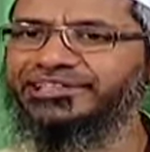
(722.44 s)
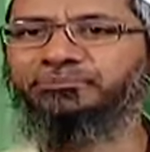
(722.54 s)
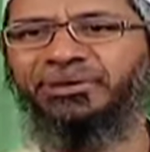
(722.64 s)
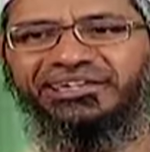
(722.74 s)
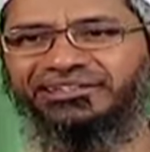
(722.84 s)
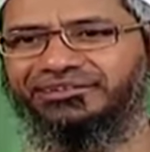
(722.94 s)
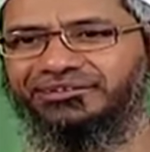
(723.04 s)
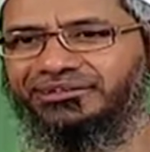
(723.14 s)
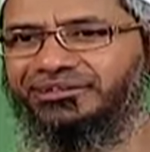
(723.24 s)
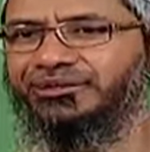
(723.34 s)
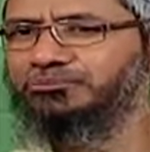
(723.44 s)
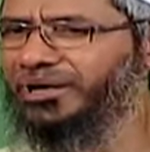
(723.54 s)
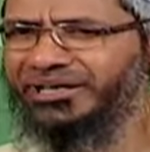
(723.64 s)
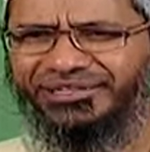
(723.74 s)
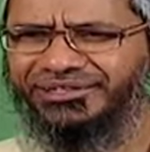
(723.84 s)
than money.
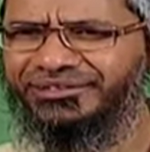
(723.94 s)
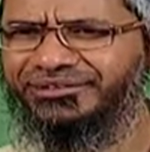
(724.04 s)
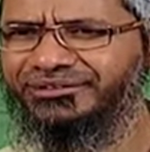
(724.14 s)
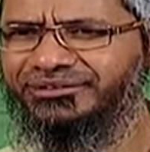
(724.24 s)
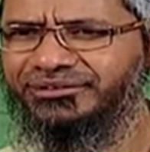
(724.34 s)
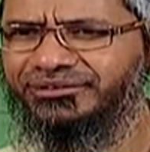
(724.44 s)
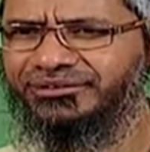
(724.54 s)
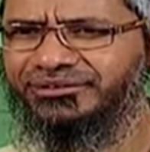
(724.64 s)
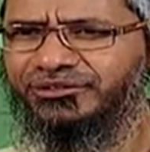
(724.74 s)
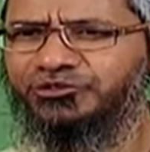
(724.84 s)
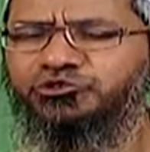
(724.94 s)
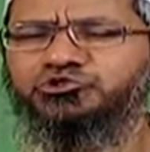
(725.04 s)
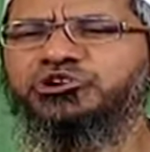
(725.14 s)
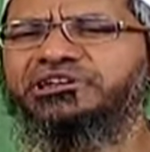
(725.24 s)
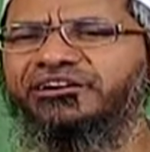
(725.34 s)
Money you
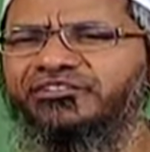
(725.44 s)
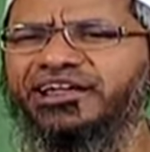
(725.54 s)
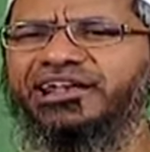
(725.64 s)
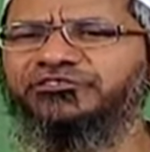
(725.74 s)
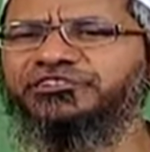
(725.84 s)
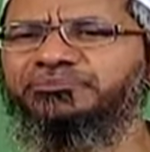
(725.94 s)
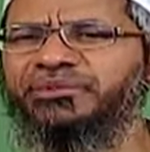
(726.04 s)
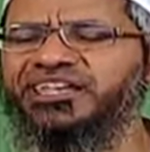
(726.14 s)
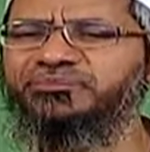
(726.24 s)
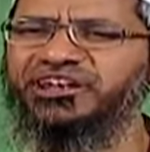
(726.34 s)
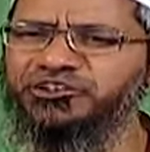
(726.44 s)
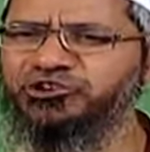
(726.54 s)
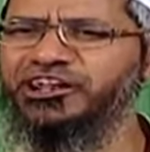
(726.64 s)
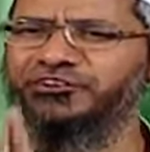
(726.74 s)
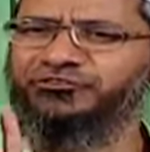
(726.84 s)
should never run after money, money should
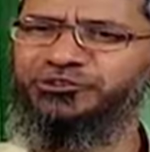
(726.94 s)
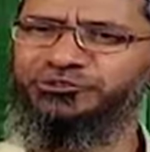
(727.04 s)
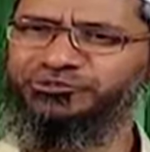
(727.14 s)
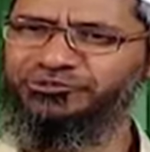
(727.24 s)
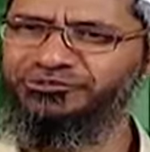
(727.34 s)
run after you.